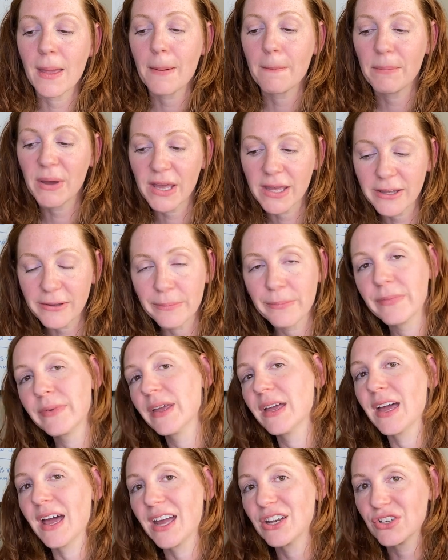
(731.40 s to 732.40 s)
But
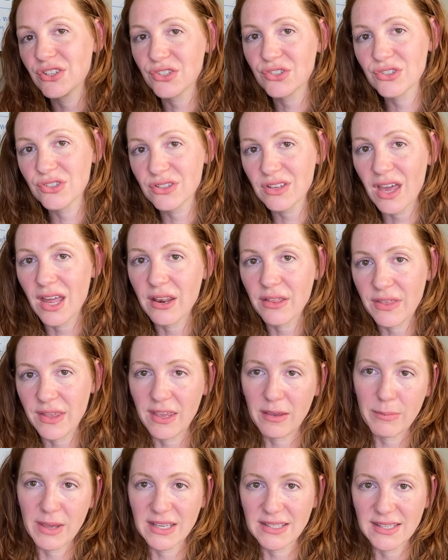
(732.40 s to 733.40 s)
I just kind of think
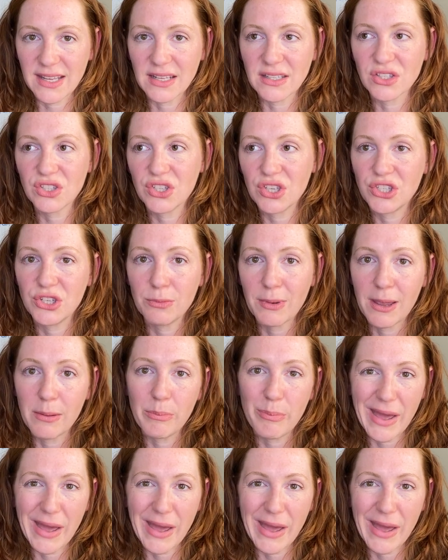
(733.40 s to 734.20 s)
it makes sense to do my